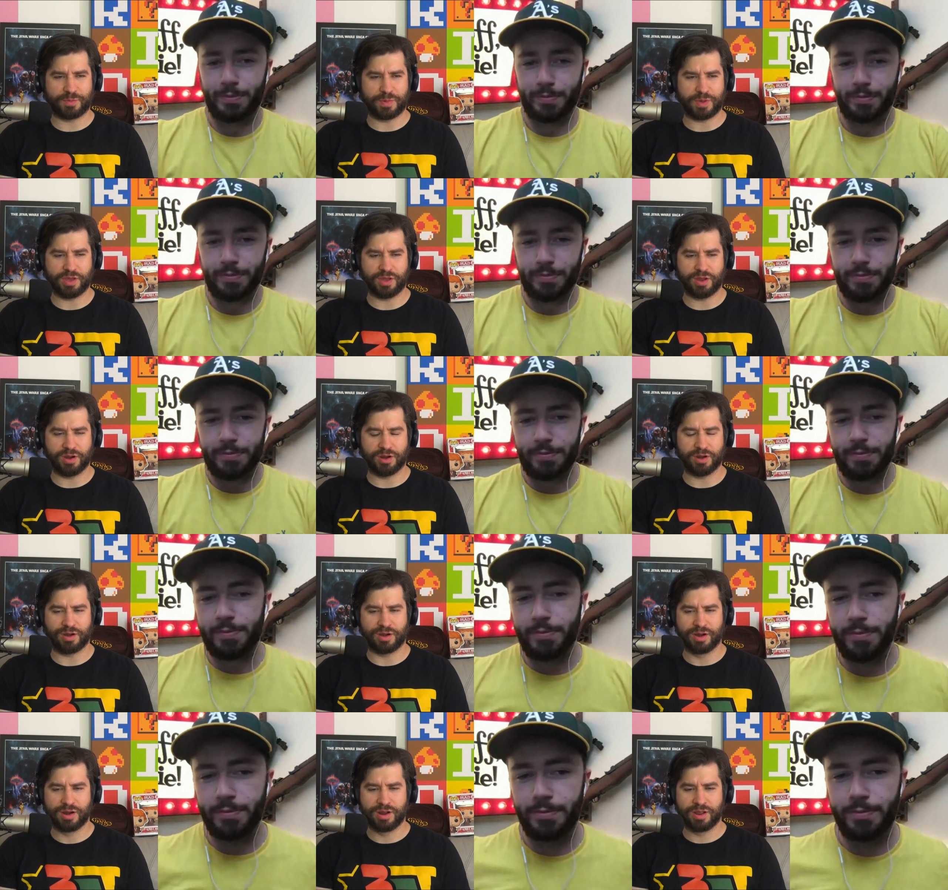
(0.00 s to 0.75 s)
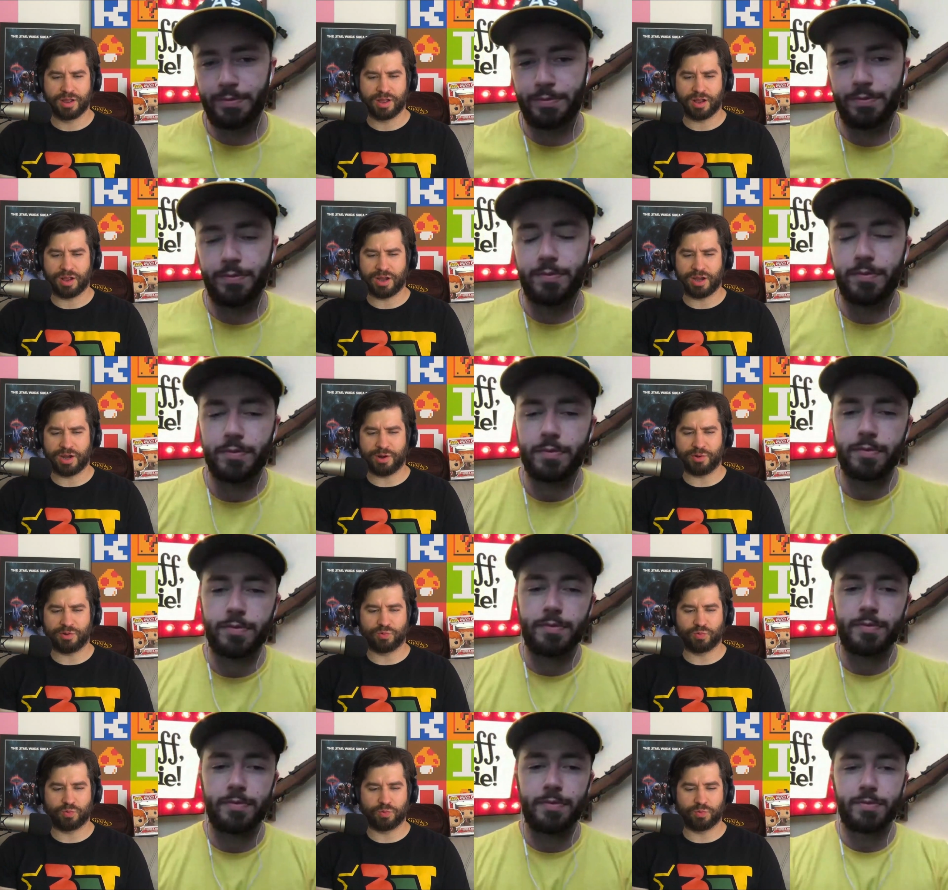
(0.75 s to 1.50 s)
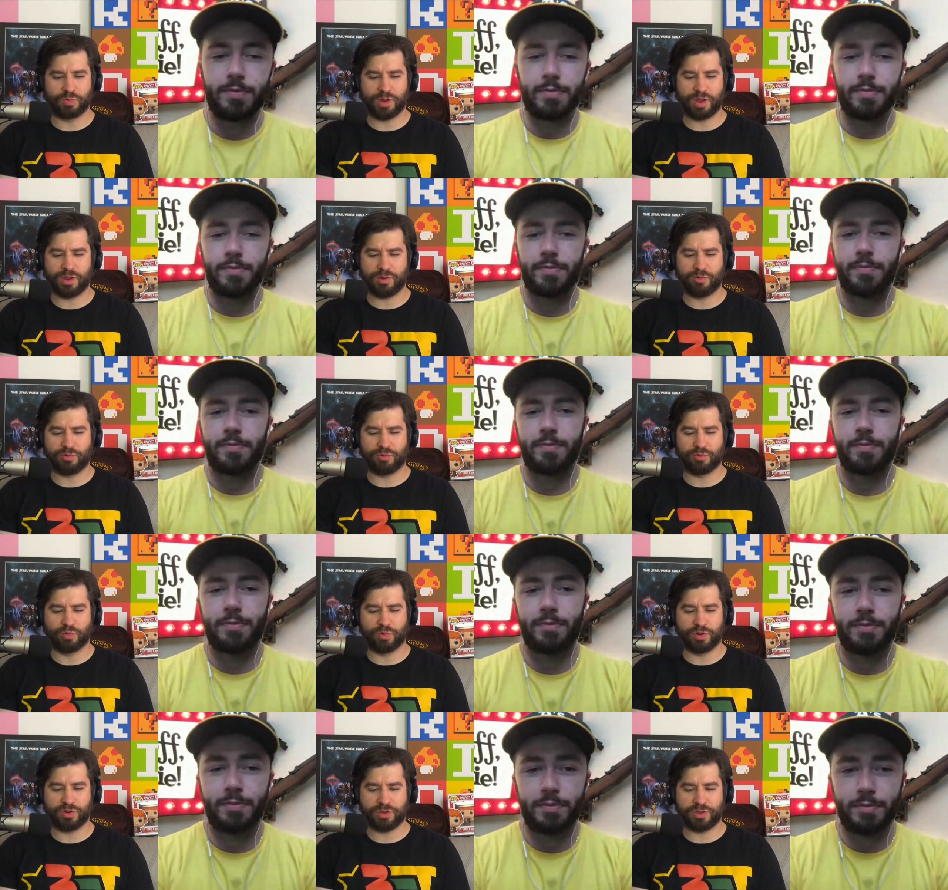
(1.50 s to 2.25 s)
Speaker 1: up here, I was it
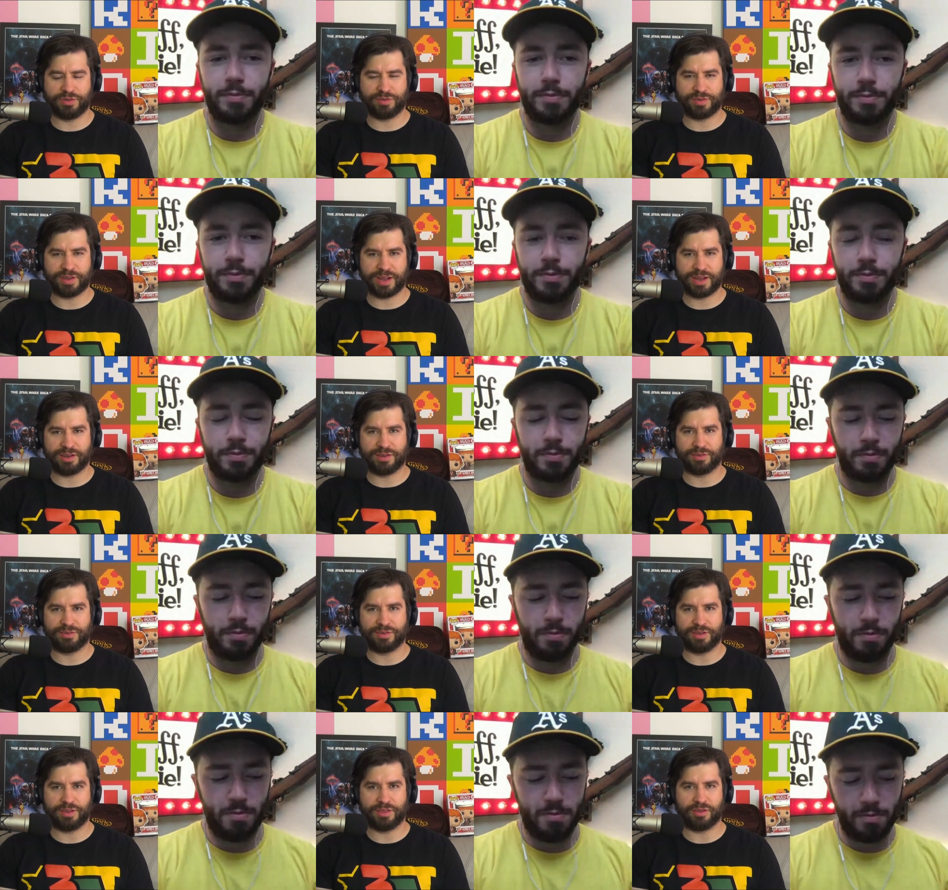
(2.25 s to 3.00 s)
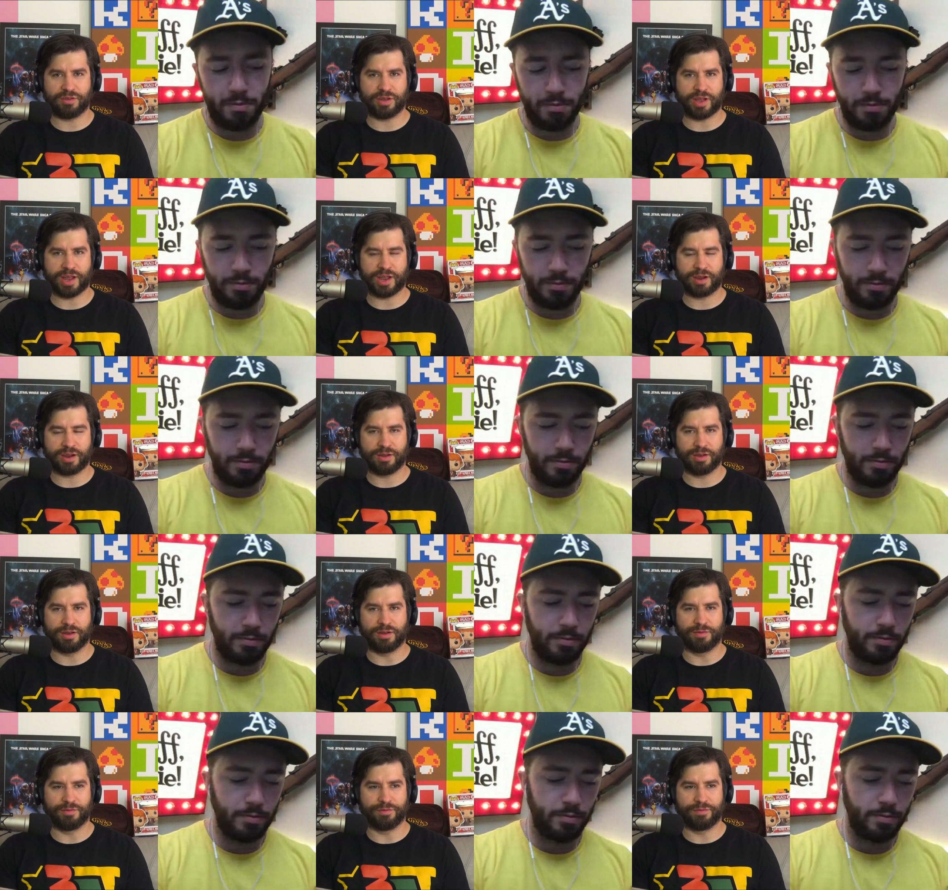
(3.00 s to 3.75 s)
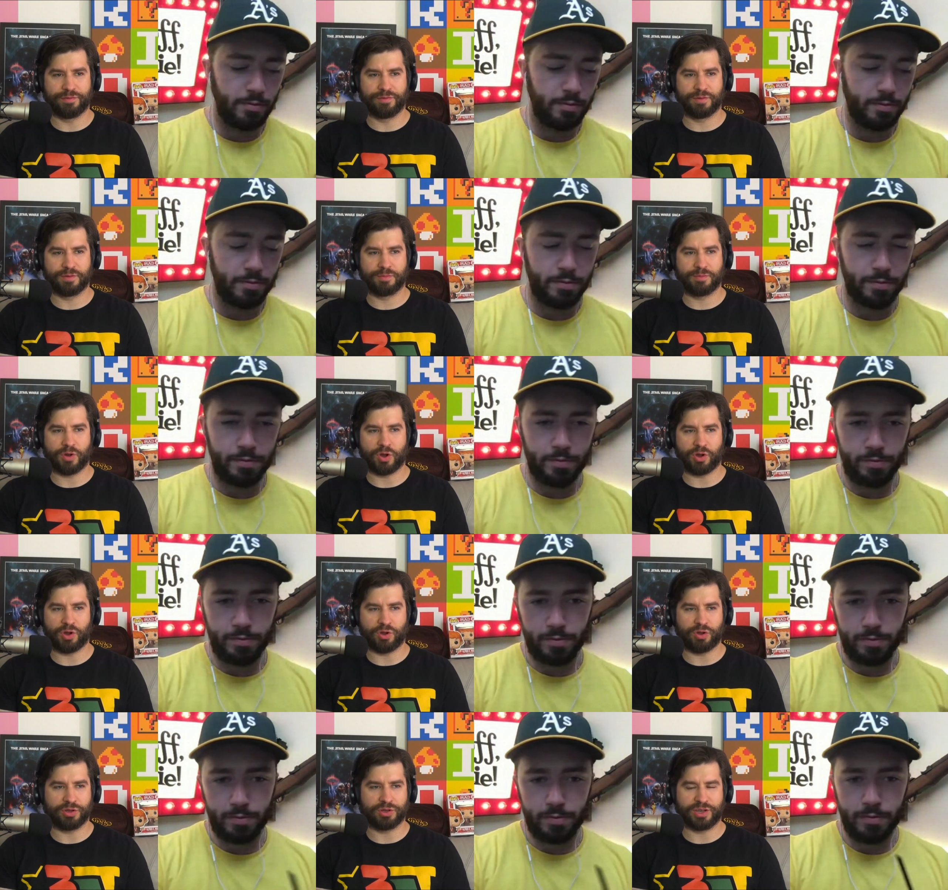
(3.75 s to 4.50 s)
was really sad to see the lack of
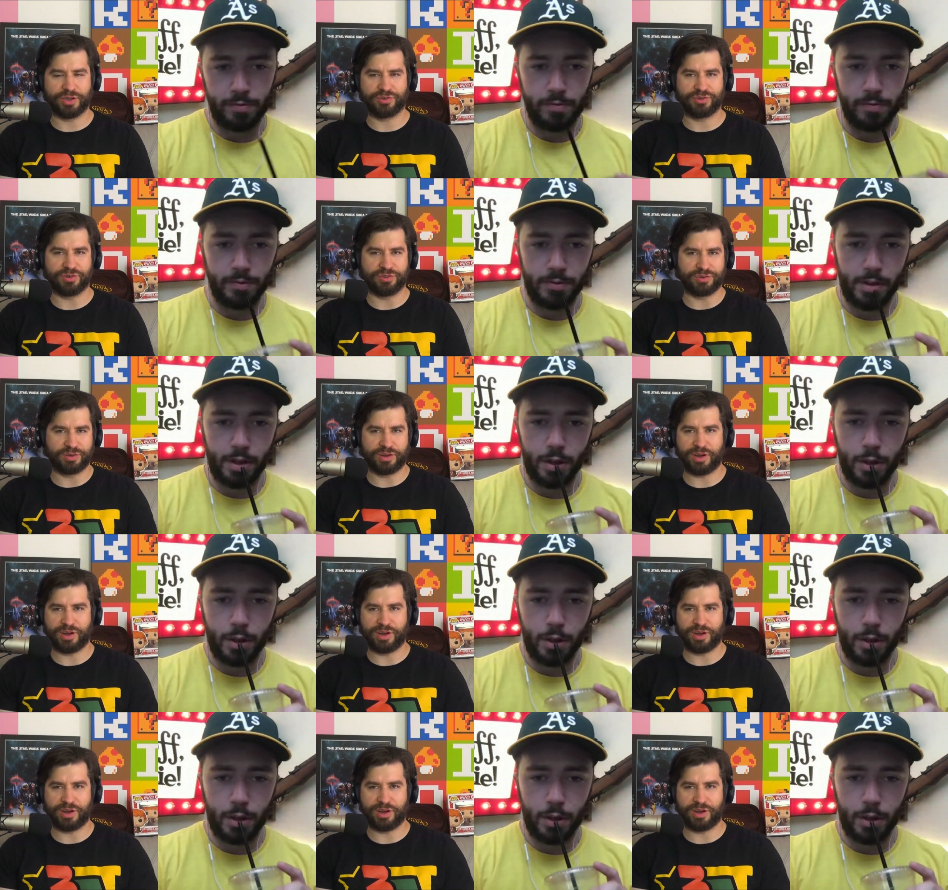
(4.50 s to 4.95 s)
politicians.